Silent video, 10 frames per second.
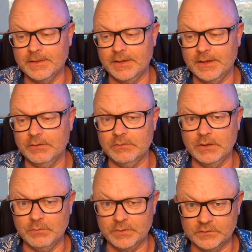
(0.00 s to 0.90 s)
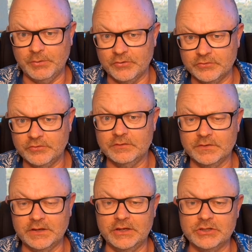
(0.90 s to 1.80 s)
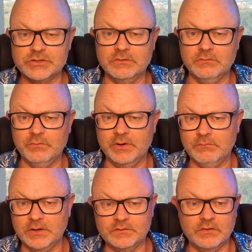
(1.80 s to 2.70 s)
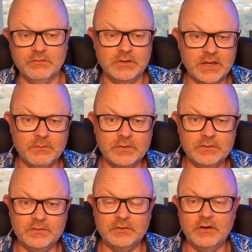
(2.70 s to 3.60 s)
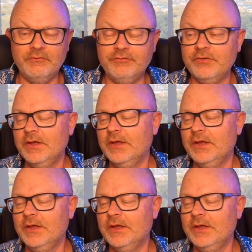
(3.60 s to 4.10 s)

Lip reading: with a spoken notification when my security camera is set off.